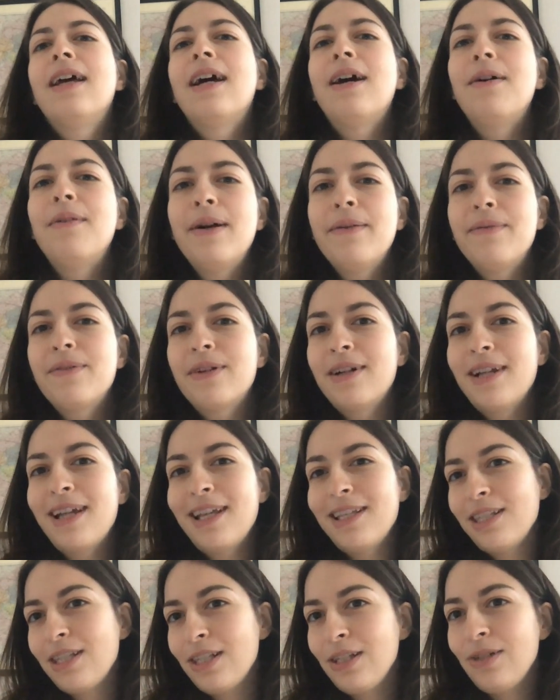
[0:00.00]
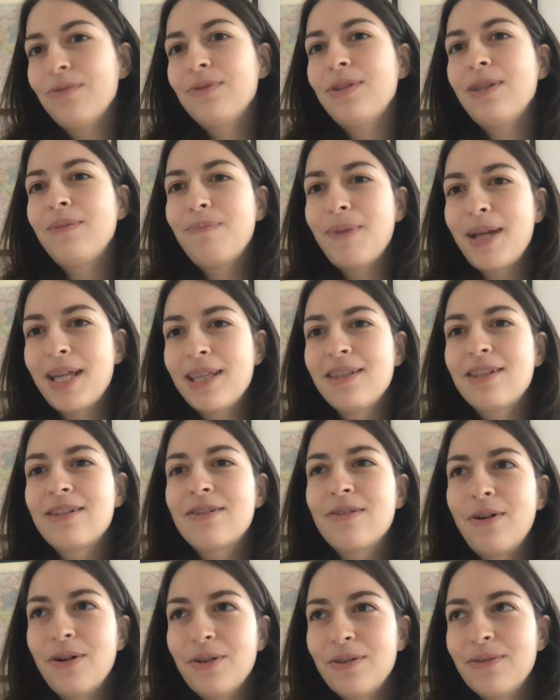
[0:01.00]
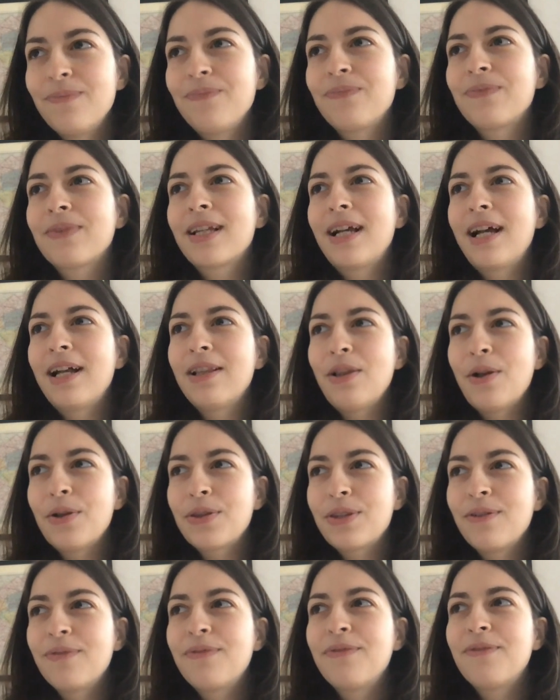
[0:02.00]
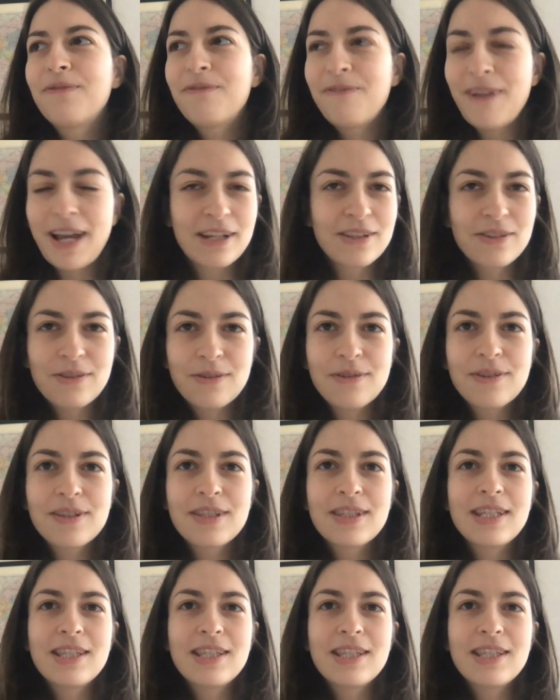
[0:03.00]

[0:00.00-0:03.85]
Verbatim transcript: However, SEO depends on a lot of factors.